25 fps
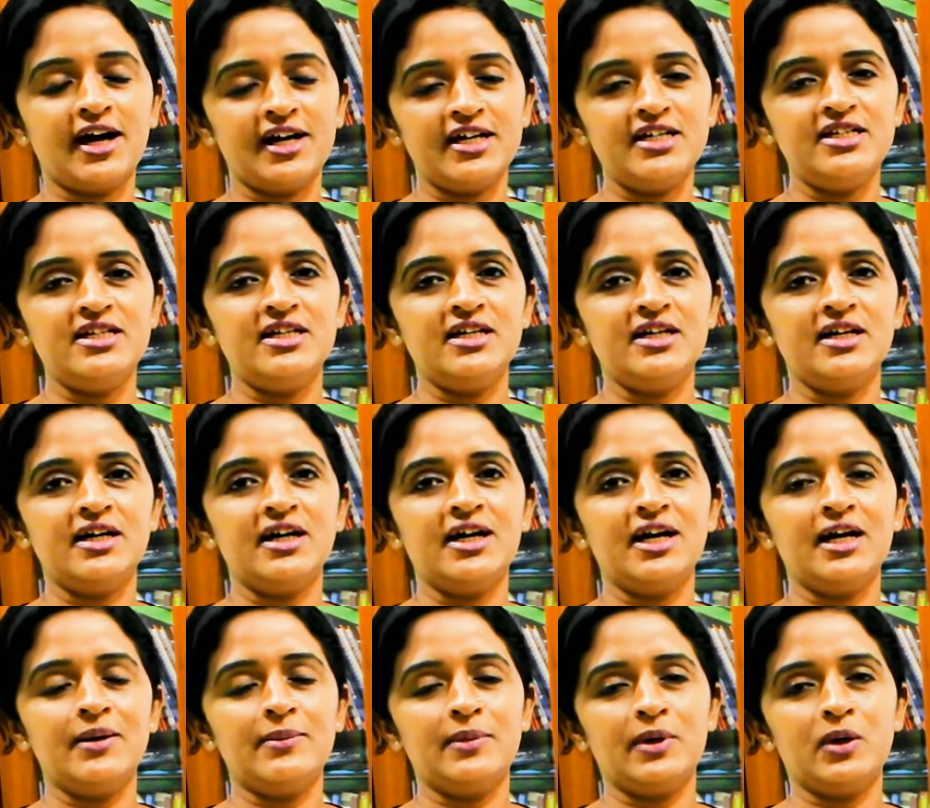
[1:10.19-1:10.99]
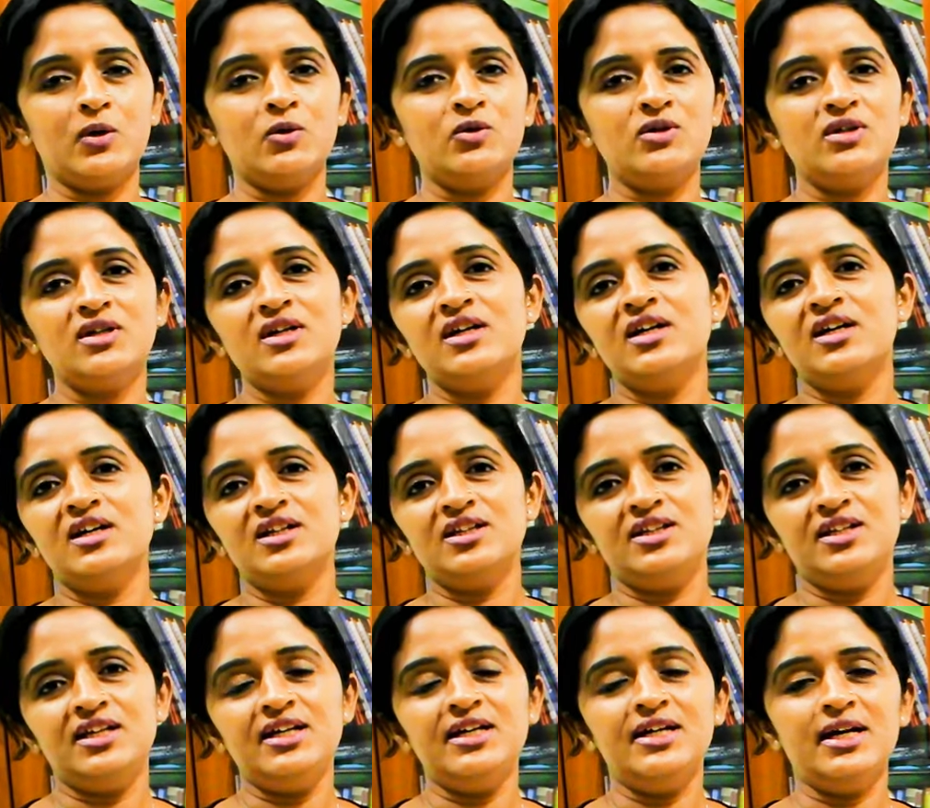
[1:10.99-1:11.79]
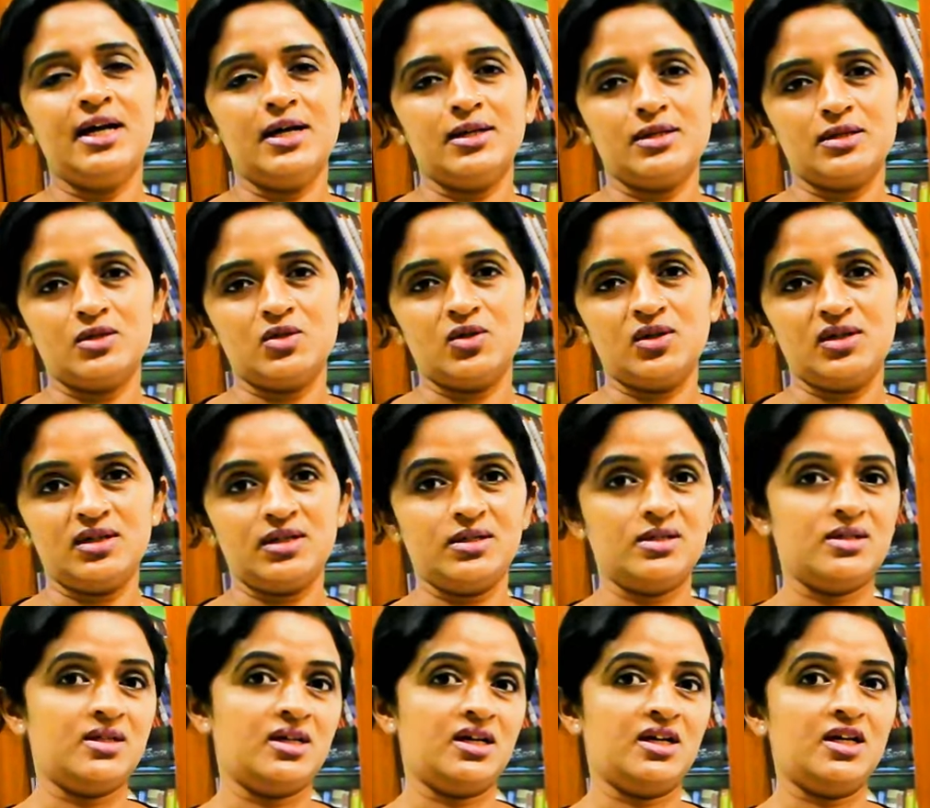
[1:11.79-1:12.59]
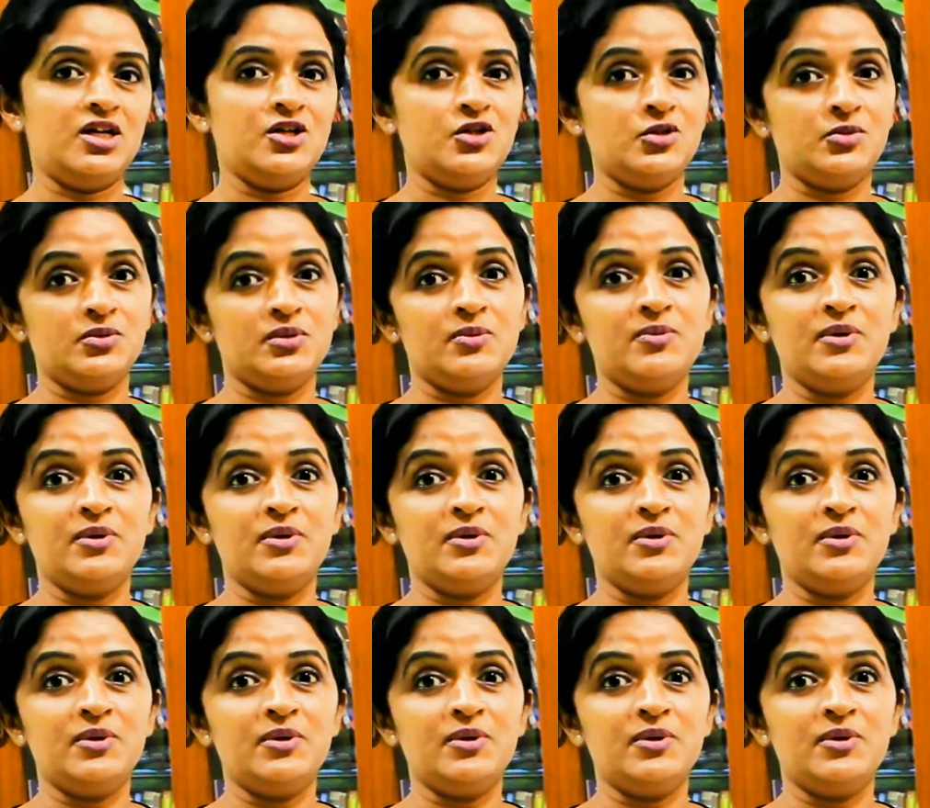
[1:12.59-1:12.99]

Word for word: idea about the gastrointestinal tube,